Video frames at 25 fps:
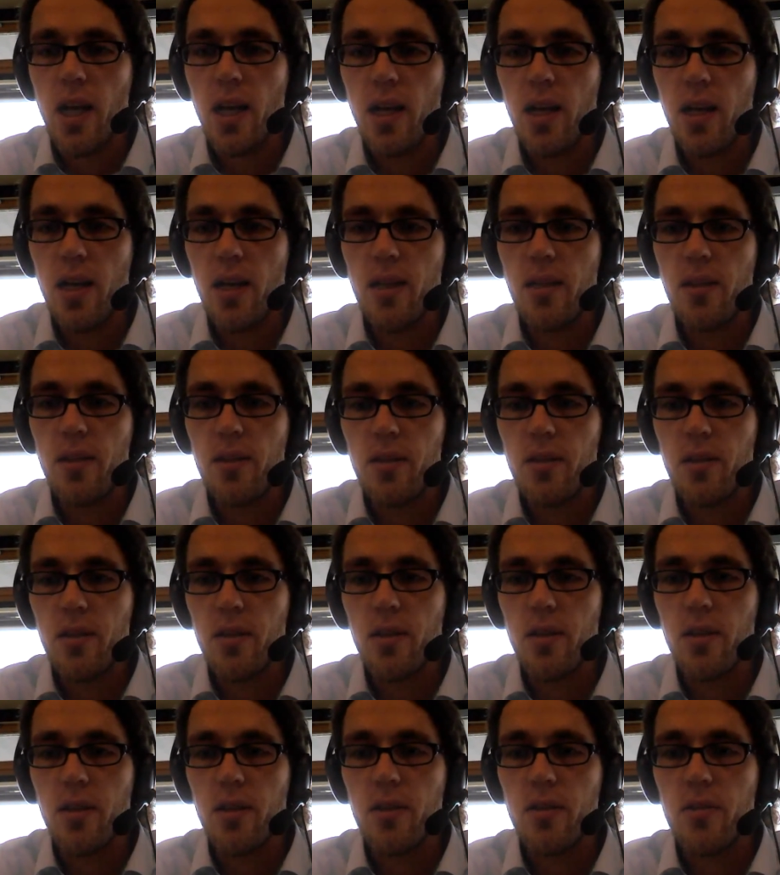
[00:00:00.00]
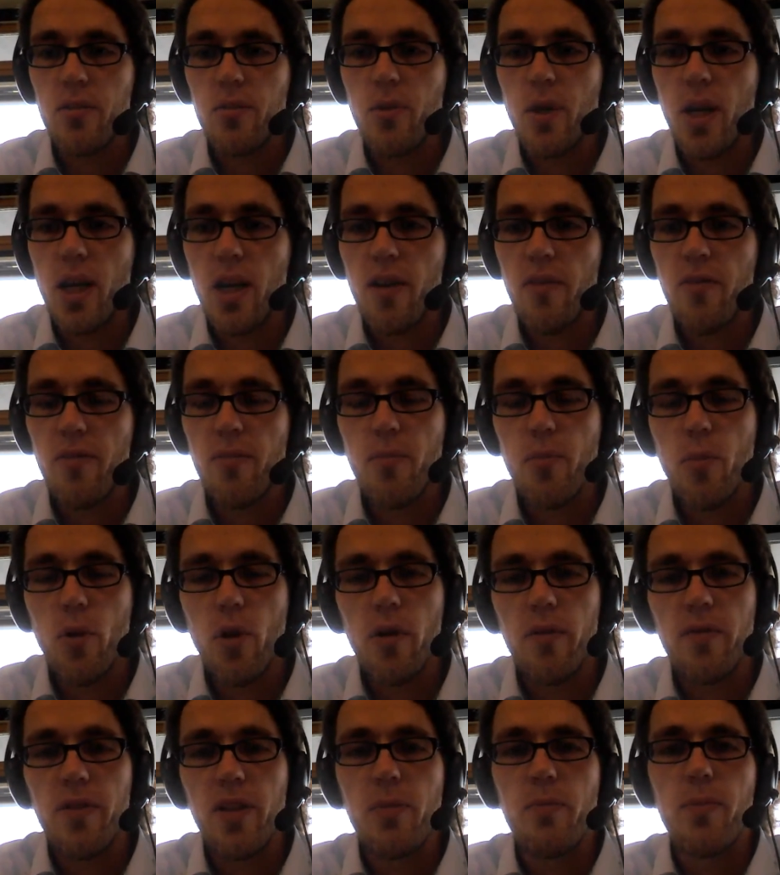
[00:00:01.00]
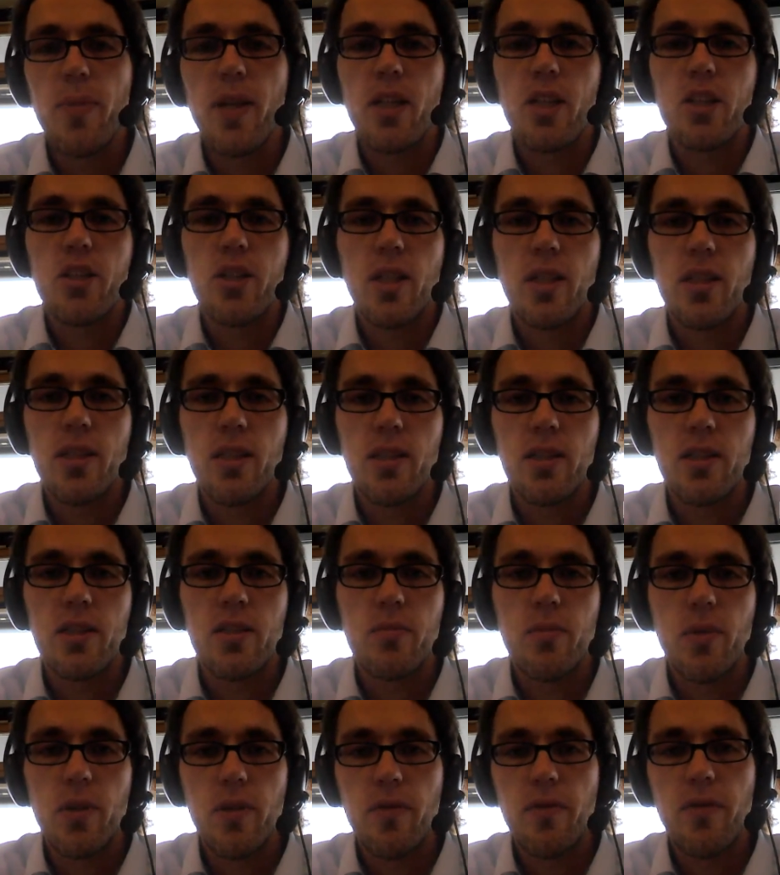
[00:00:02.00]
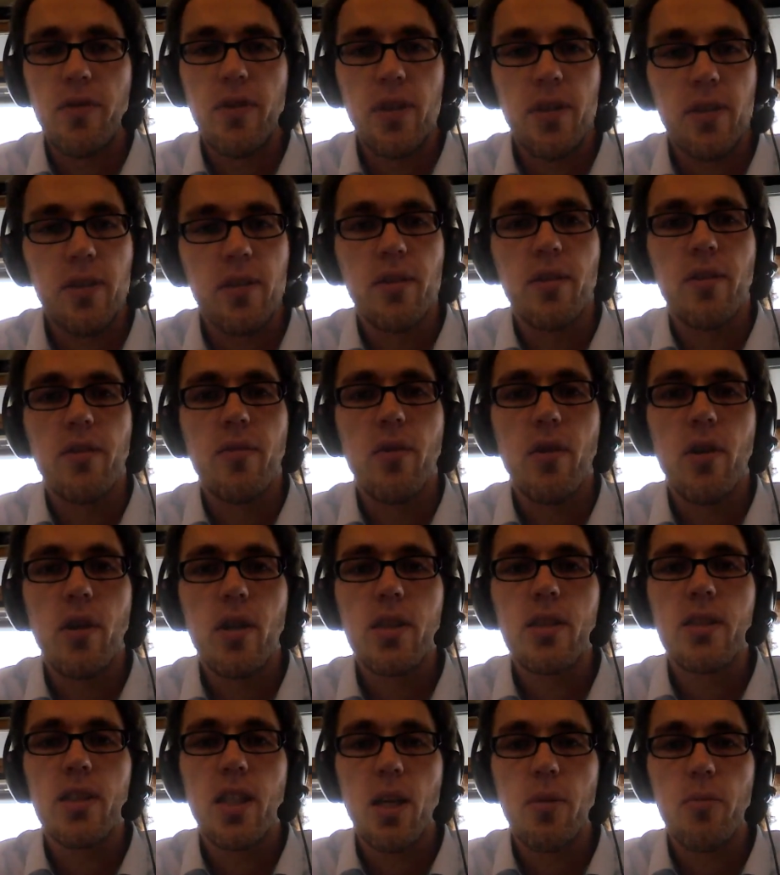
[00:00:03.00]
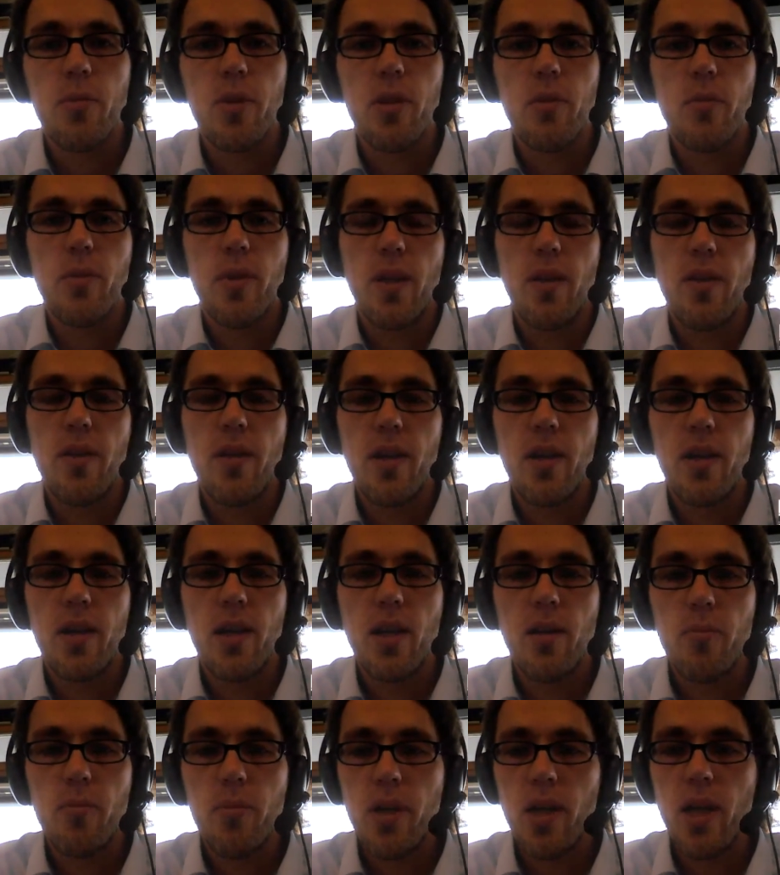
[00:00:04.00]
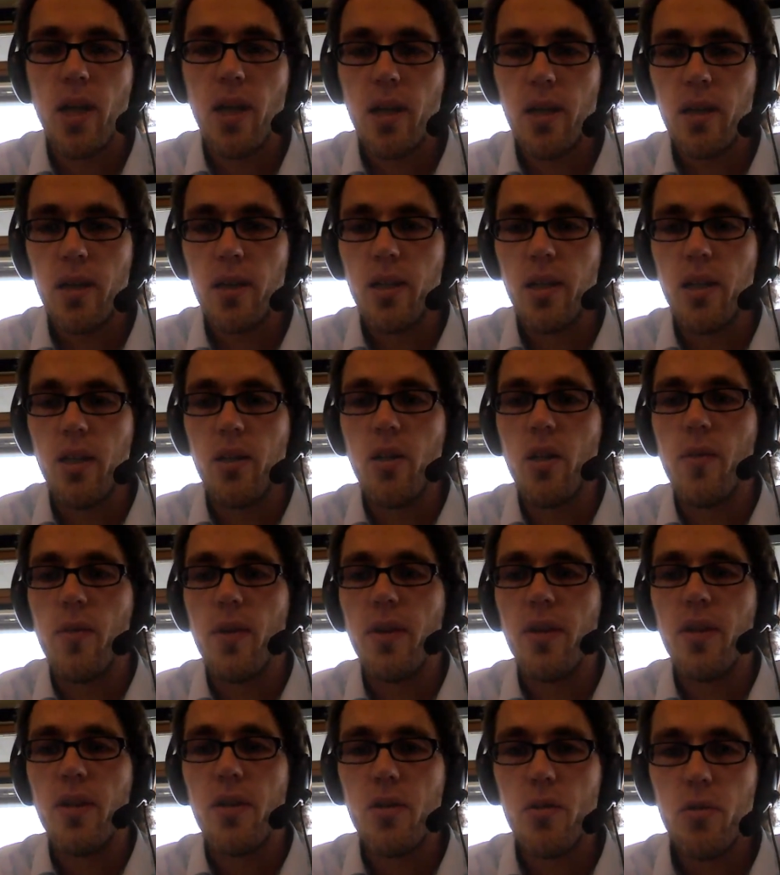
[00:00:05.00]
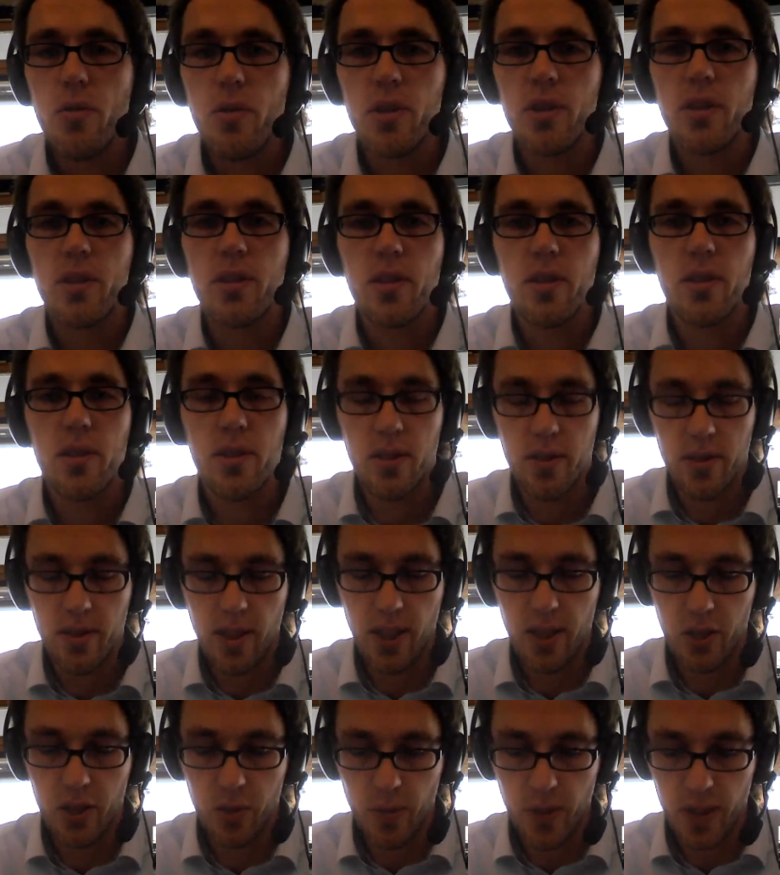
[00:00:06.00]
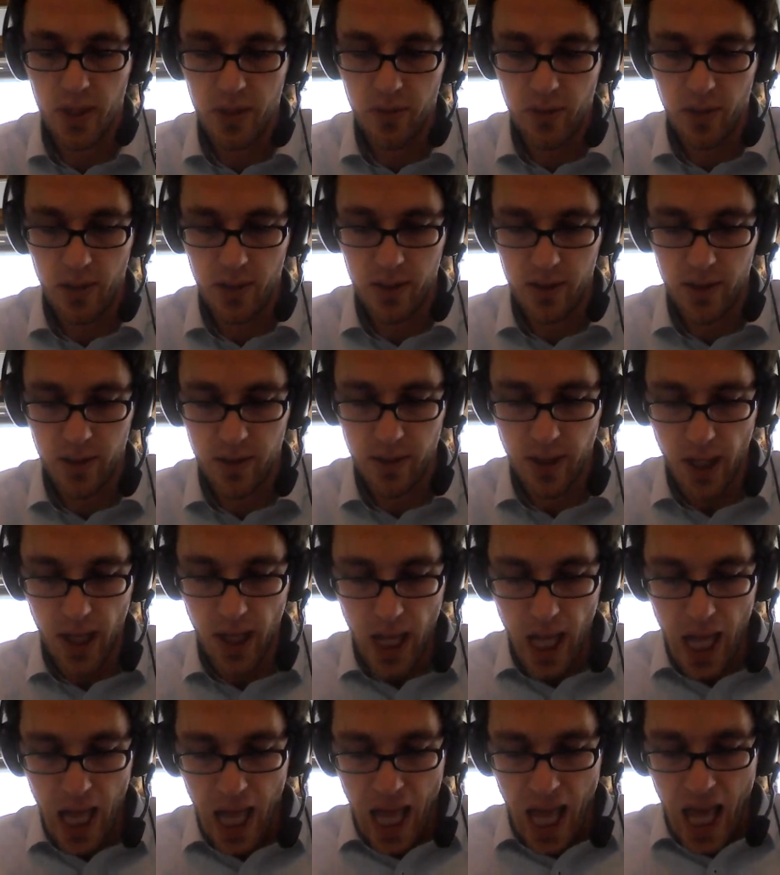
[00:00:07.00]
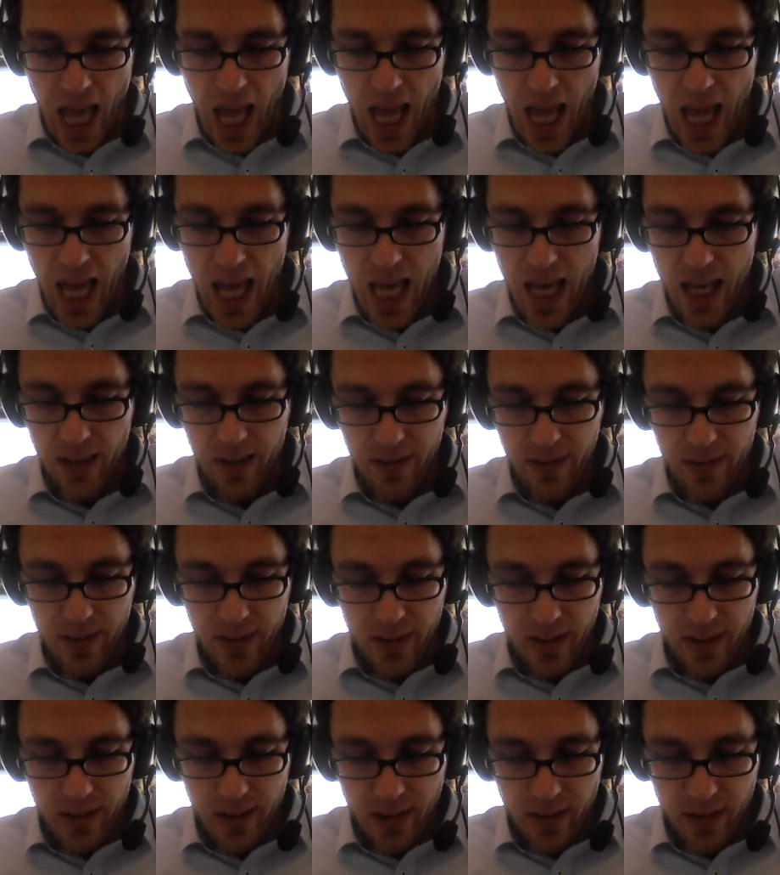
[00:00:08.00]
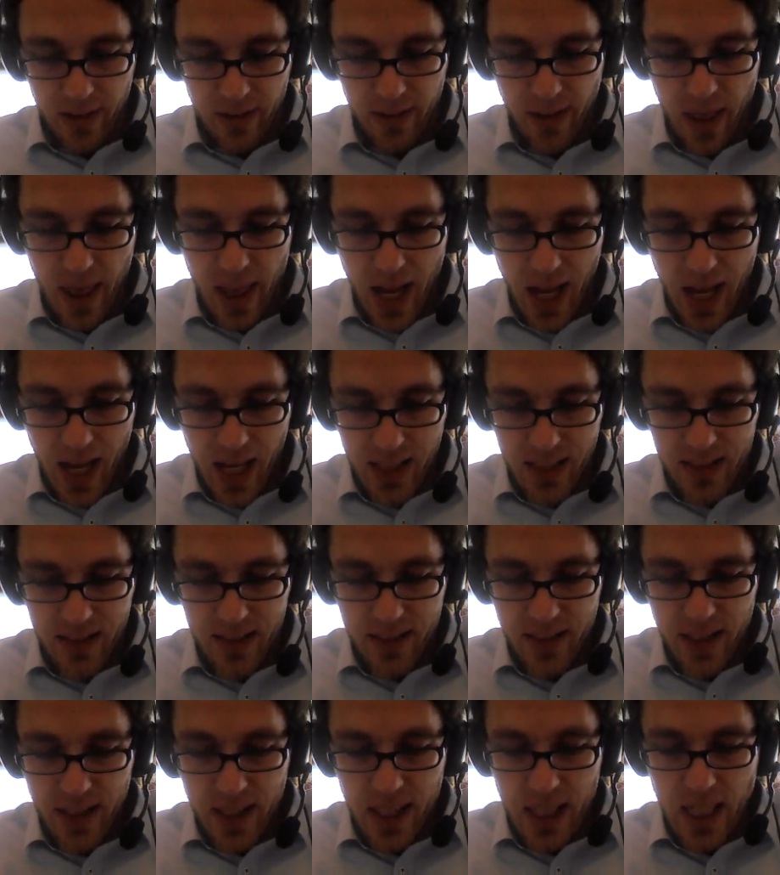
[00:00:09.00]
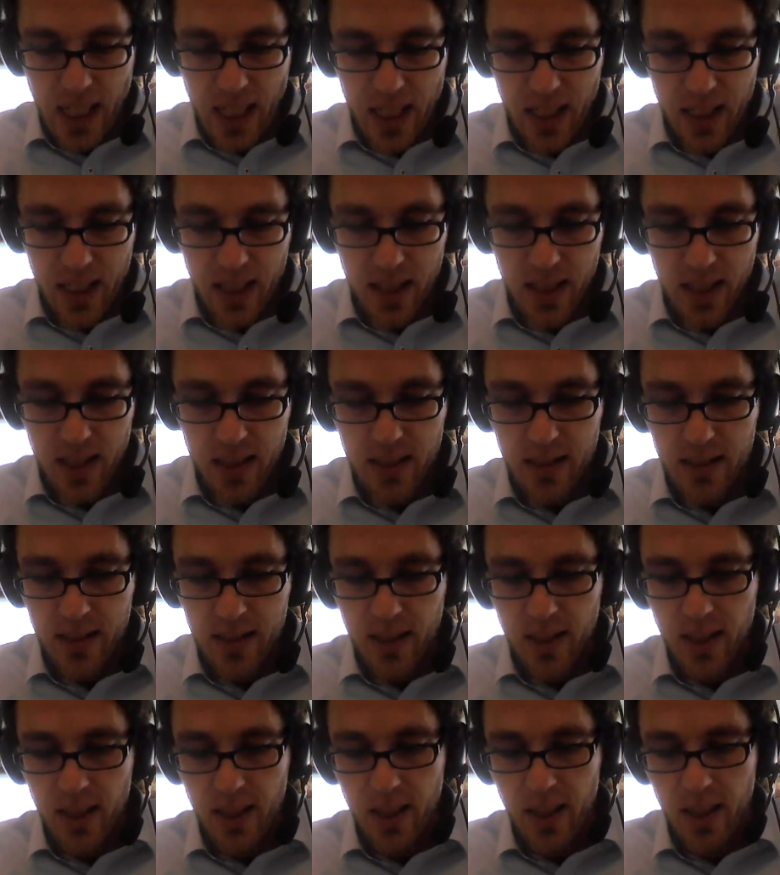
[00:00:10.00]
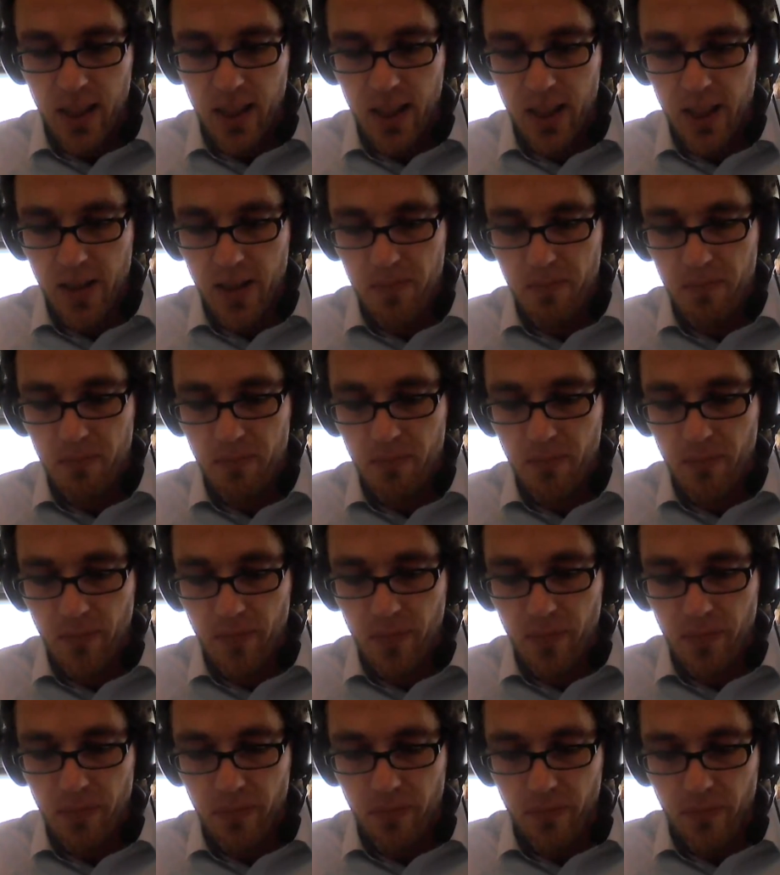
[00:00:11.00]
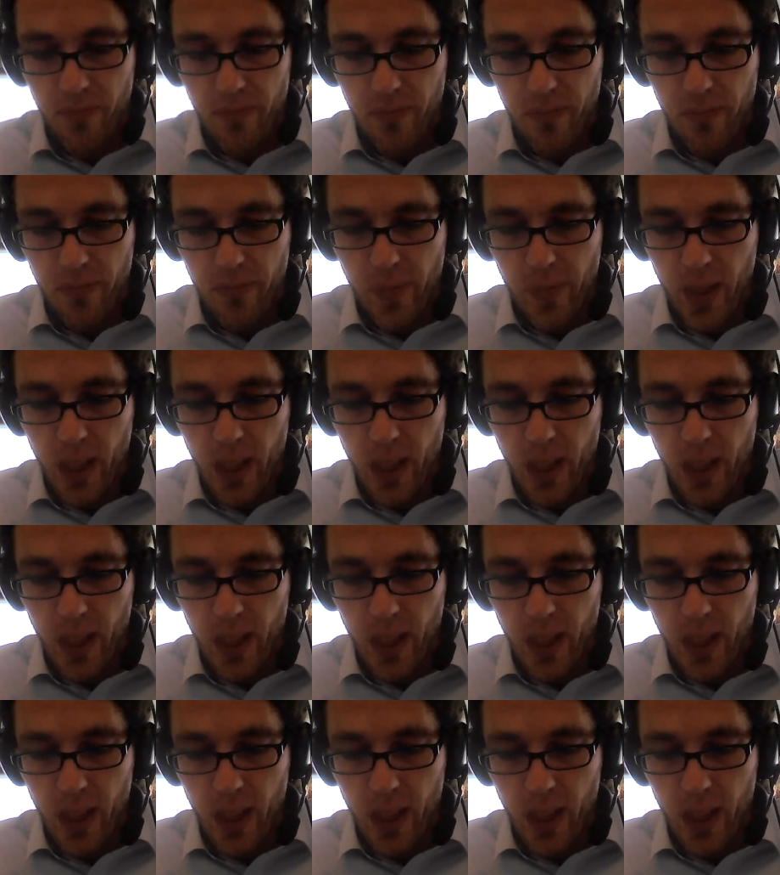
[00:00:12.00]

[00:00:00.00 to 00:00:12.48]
and to have more feedback channels with citizens, for example, when they apply or when they use such resources. And the last thing is, it